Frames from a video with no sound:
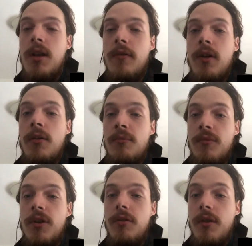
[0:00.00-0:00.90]
giving
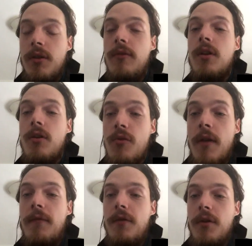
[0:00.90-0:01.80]
a
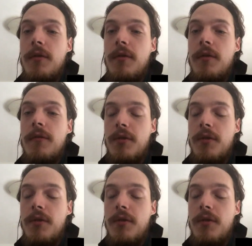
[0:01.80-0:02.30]
run for